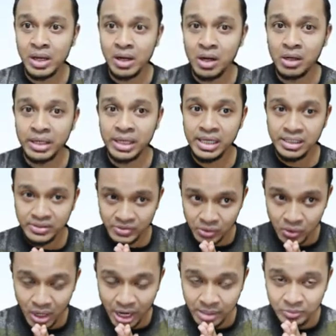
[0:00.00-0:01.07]
Okay,
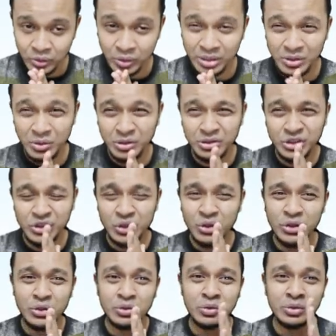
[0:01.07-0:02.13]
so I'm going to show
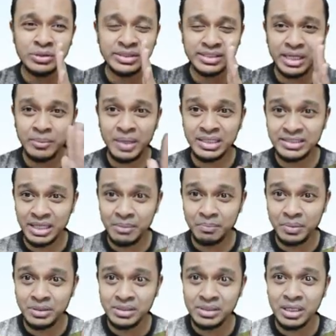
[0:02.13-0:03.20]
you some
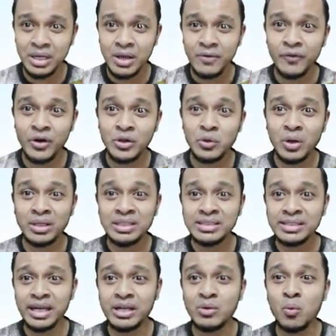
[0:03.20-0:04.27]
examples for you to
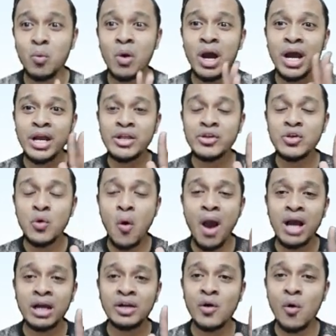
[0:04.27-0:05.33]
understand what you
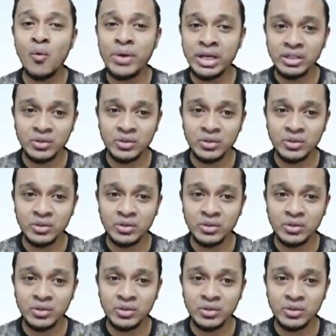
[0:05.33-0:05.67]
are going